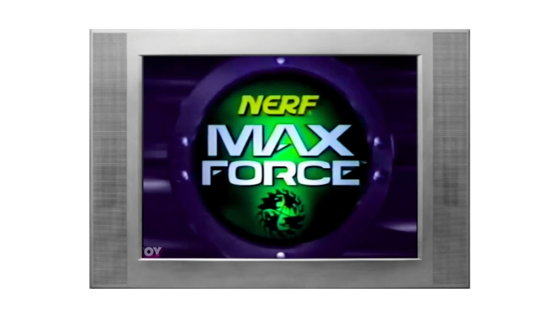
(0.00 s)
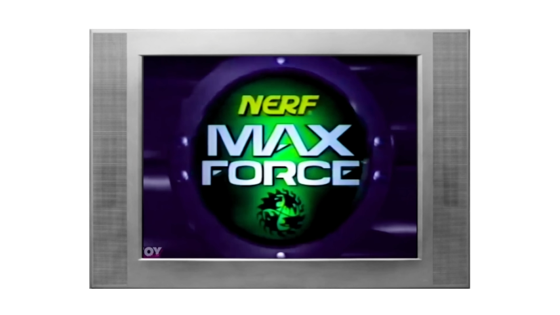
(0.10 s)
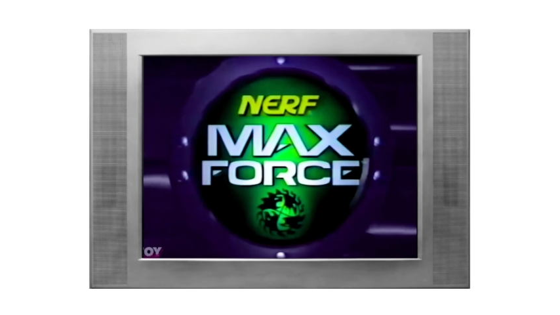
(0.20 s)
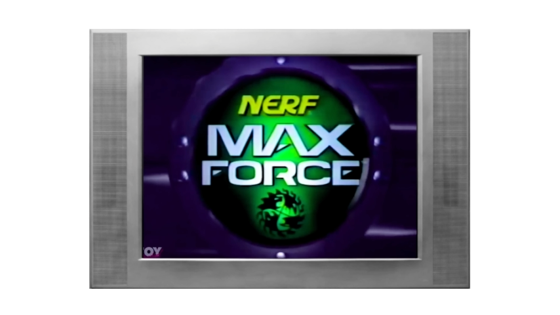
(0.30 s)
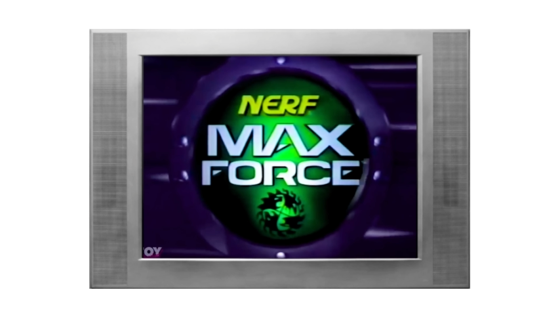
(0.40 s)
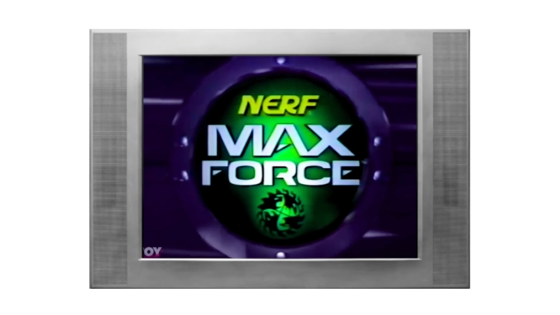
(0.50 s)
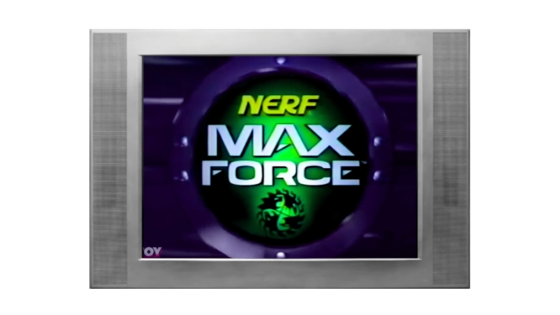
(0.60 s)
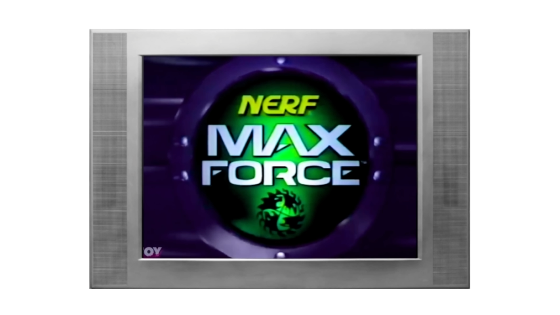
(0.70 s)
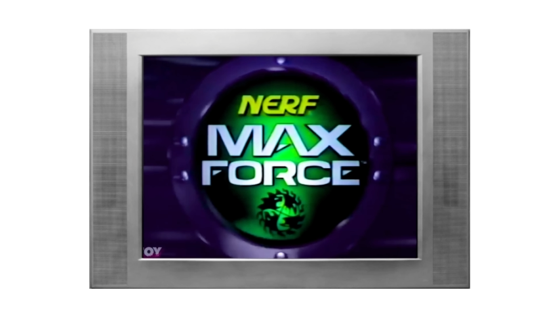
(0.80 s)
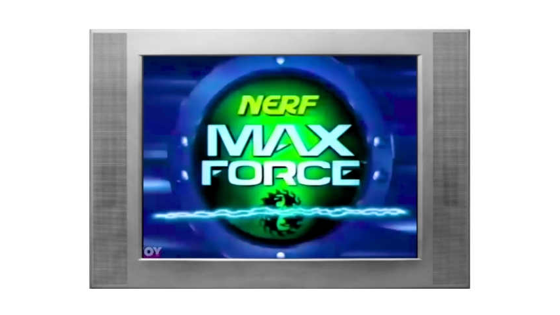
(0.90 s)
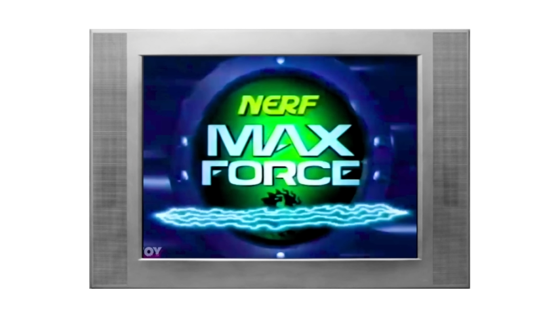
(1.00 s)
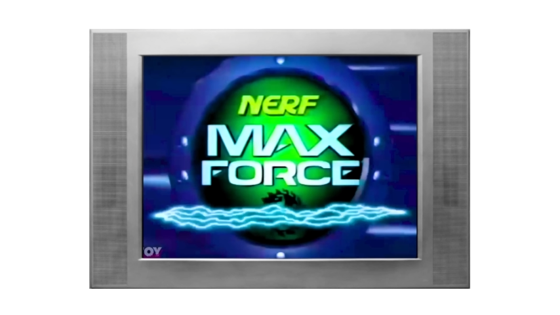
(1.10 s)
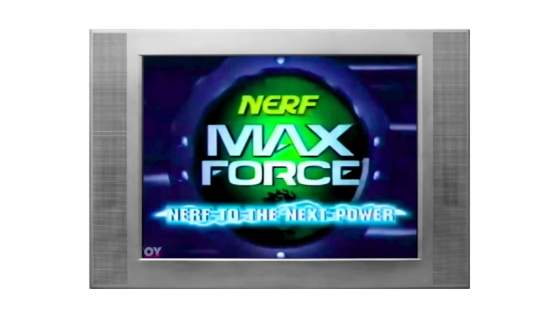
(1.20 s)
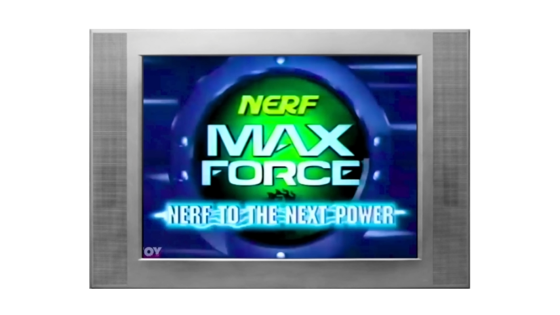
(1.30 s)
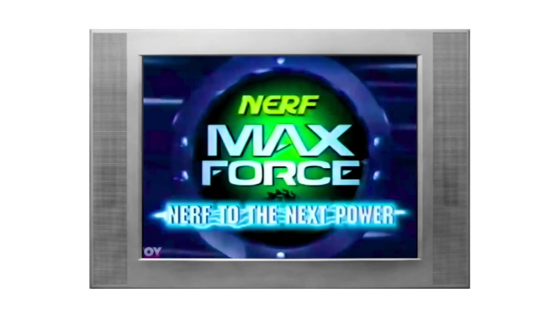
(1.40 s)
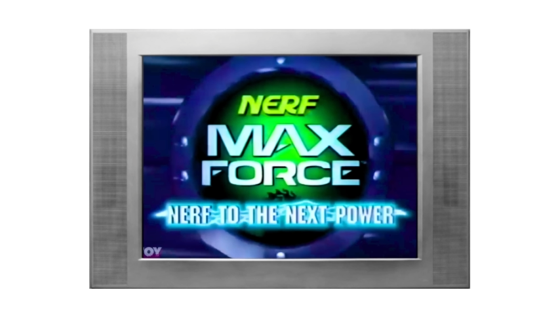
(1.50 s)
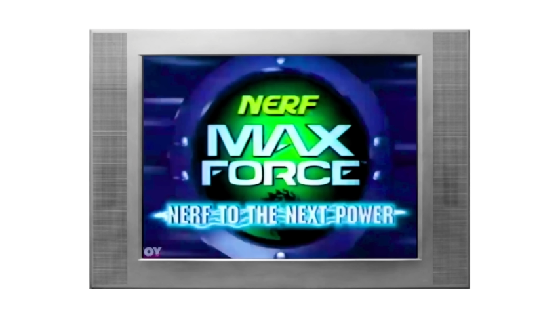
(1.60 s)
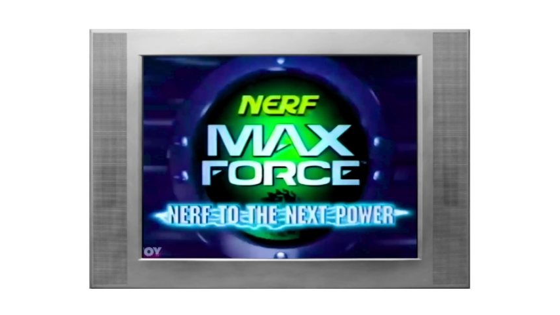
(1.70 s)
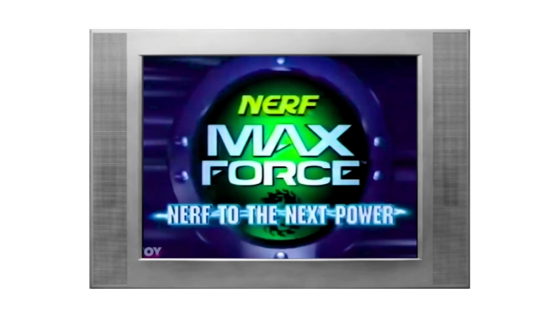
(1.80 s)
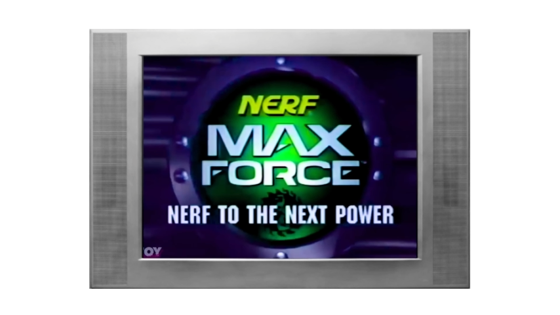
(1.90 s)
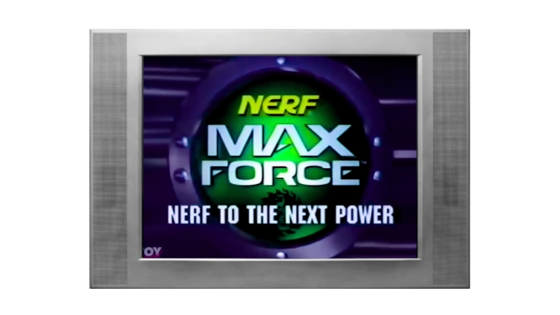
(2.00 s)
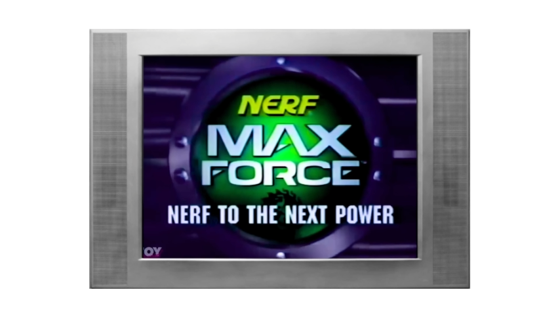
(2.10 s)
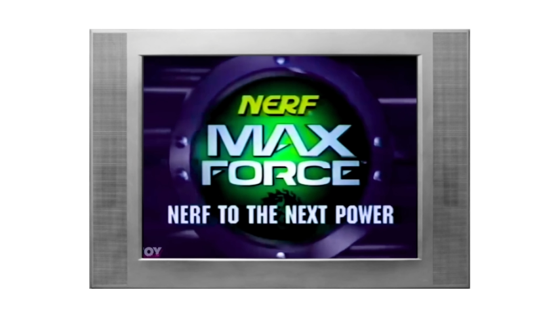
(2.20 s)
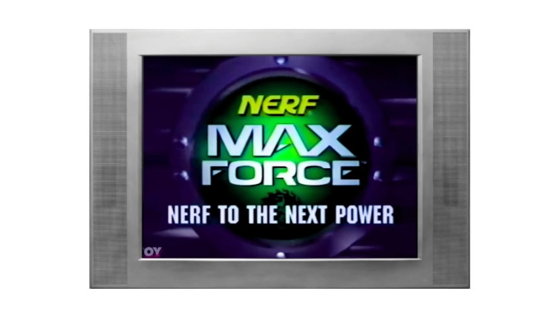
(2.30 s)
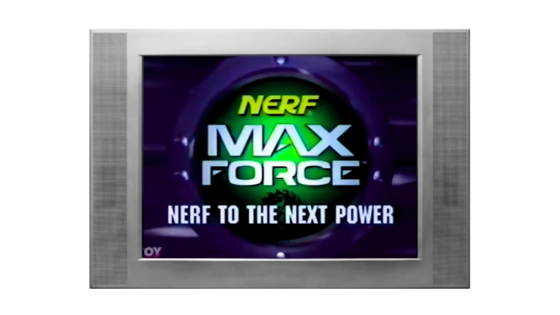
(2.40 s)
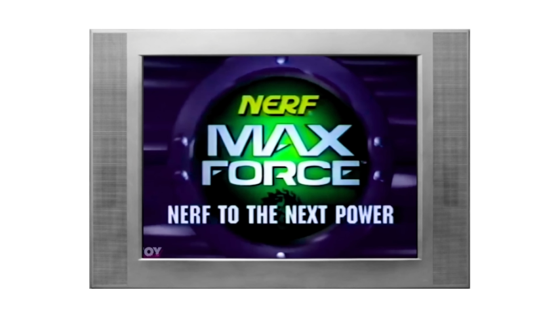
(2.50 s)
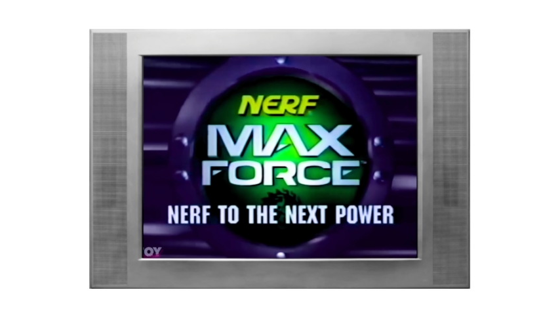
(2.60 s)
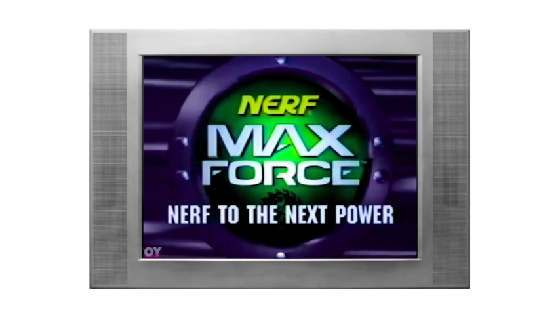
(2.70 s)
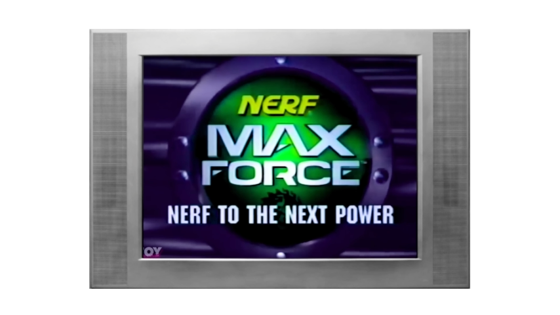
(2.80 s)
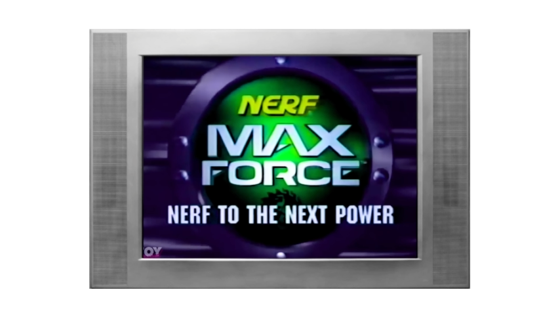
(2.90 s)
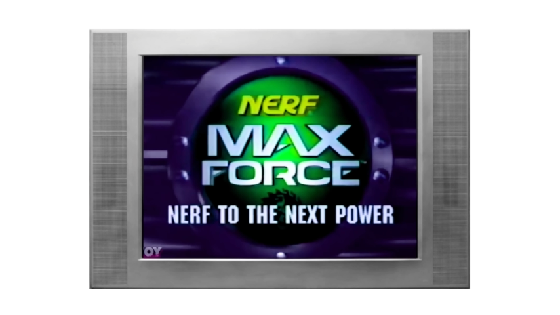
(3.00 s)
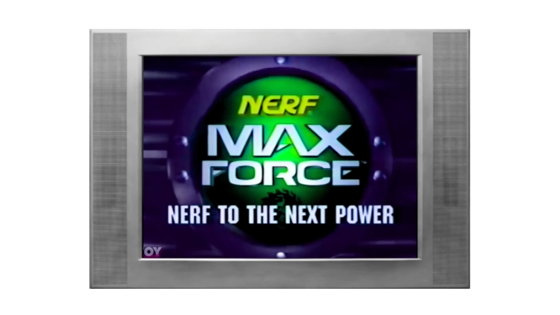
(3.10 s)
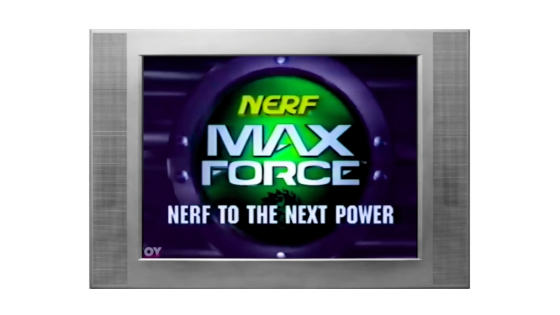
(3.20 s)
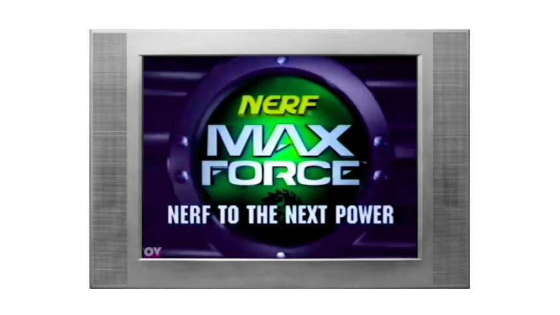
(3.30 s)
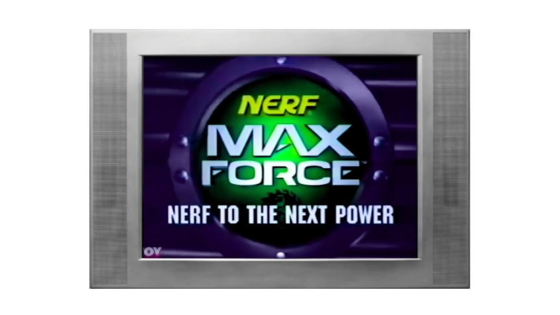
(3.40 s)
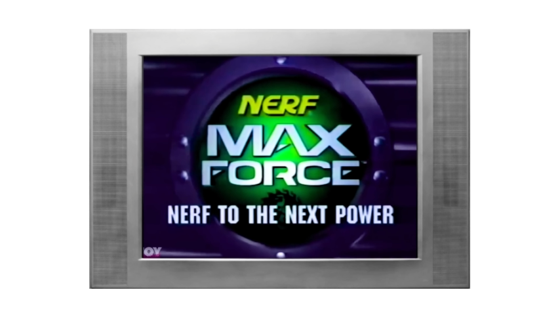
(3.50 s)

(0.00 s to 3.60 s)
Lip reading: [unreadable: no face in view]